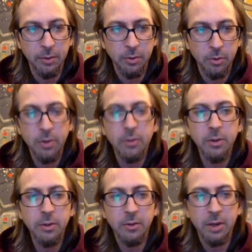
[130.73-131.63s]
So this
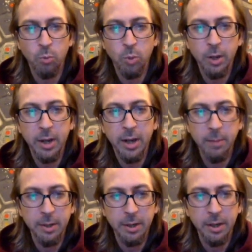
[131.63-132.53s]
list has one item
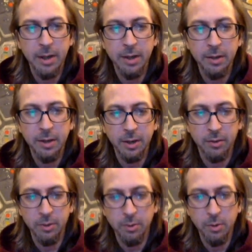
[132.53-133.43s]
in it at index
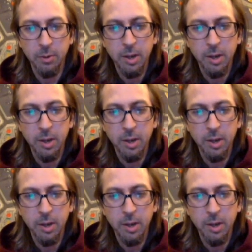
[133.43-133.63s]
0.